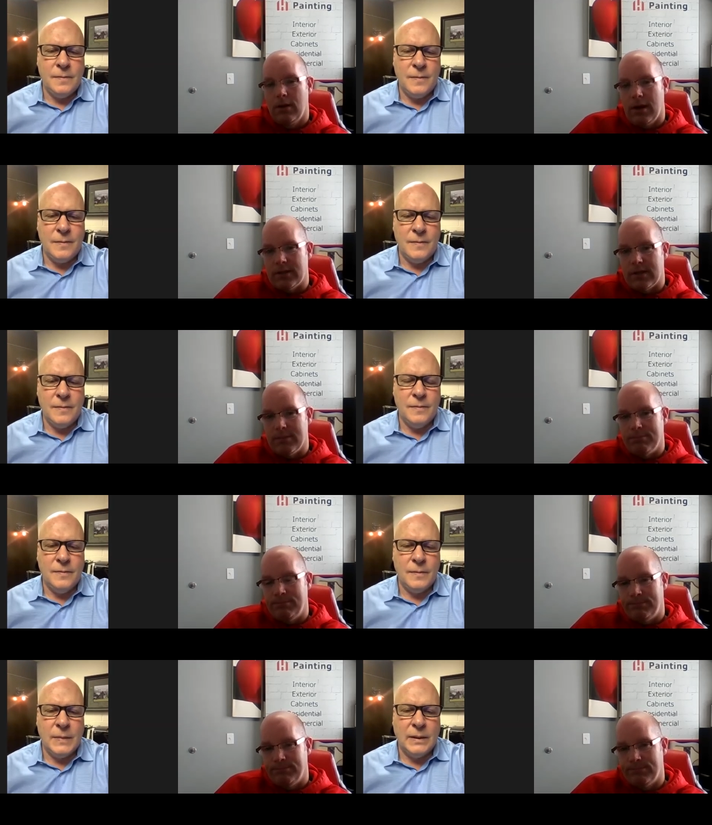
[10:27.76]
Speaker 1: Crazy.
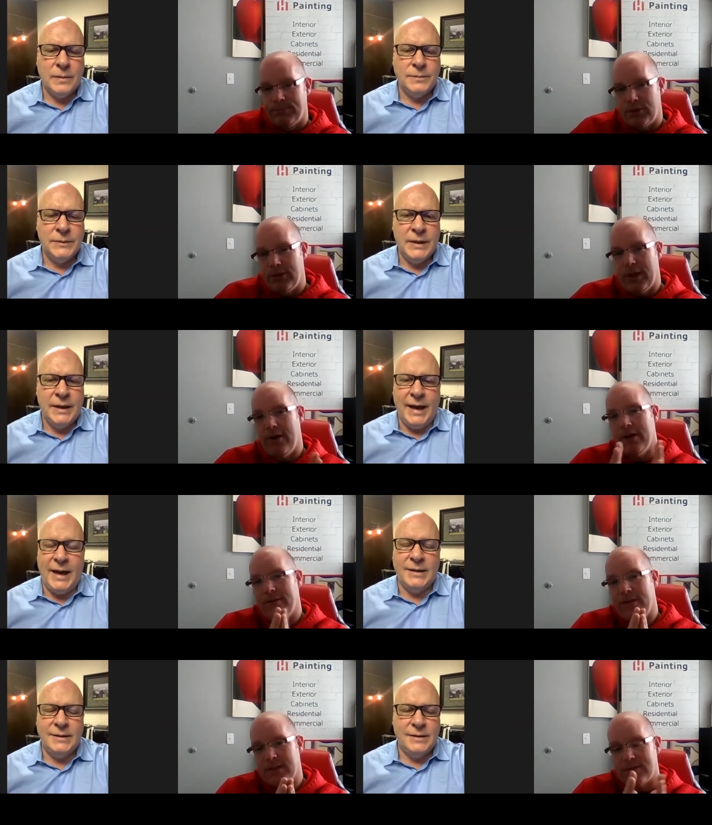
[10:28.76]
So narrative
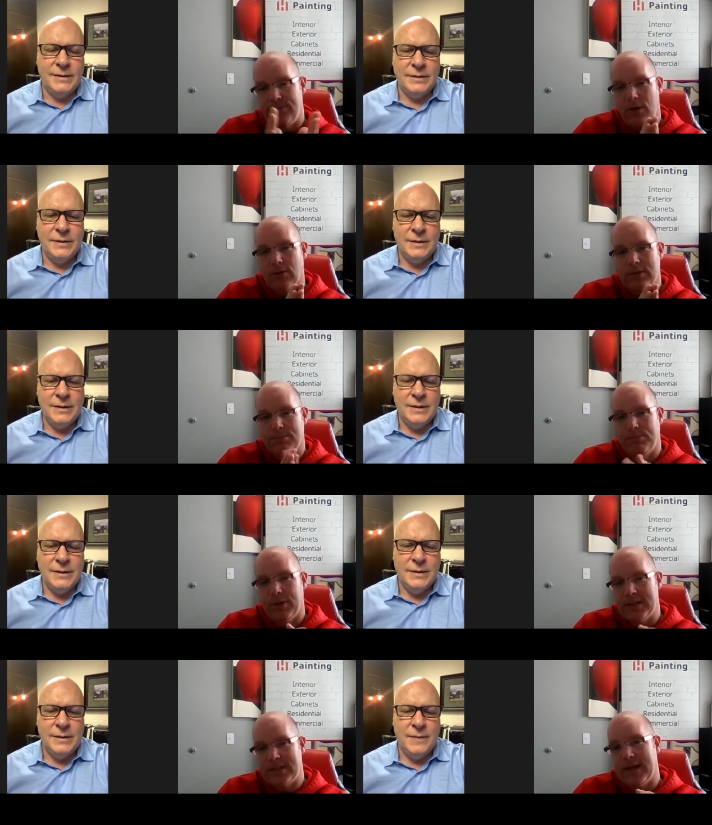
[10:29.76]
yeah. is, folks,
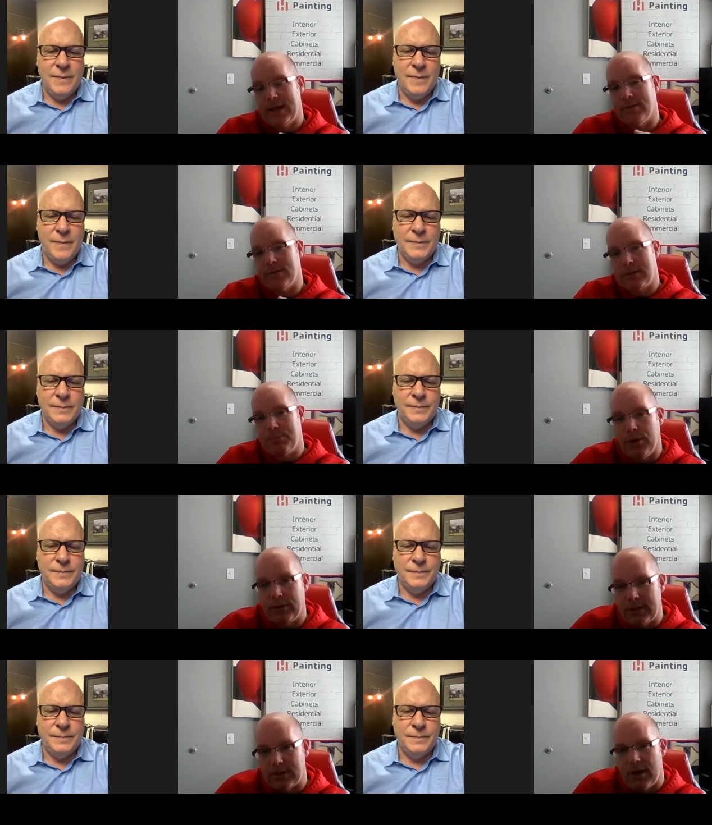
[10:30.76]
please get out and support
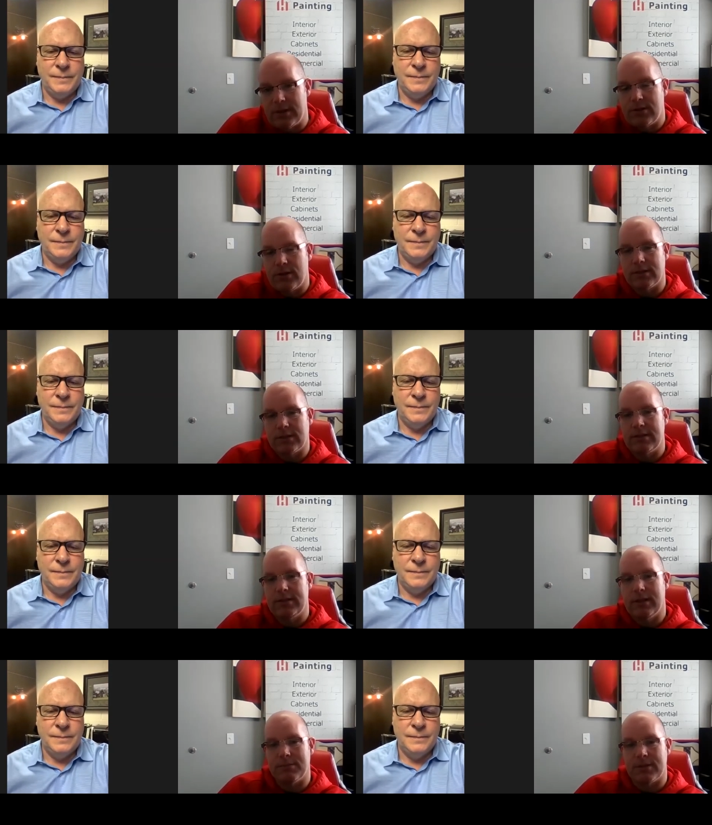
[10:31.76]
these restaurants. Let's
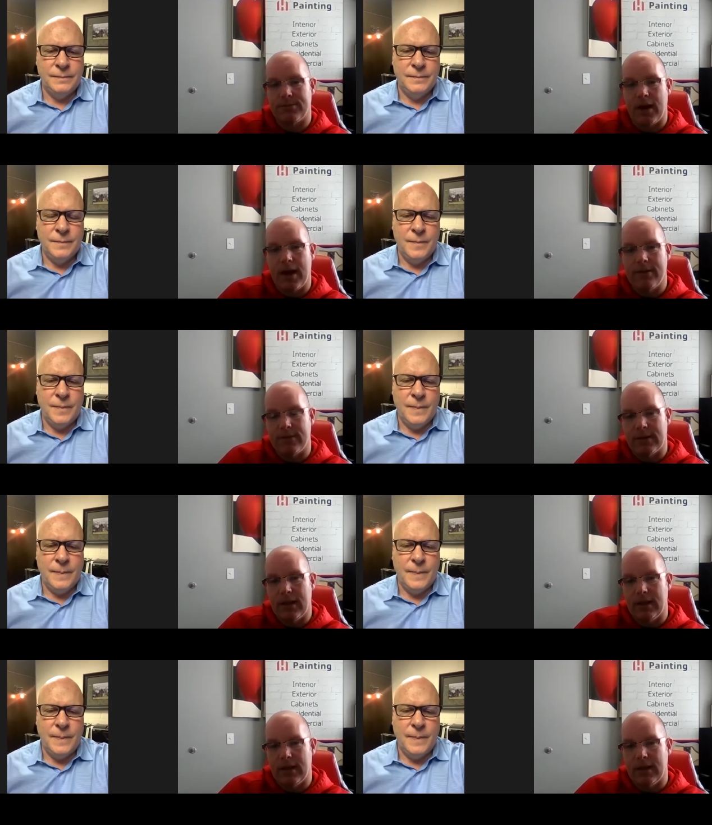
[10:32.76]
see them survive and and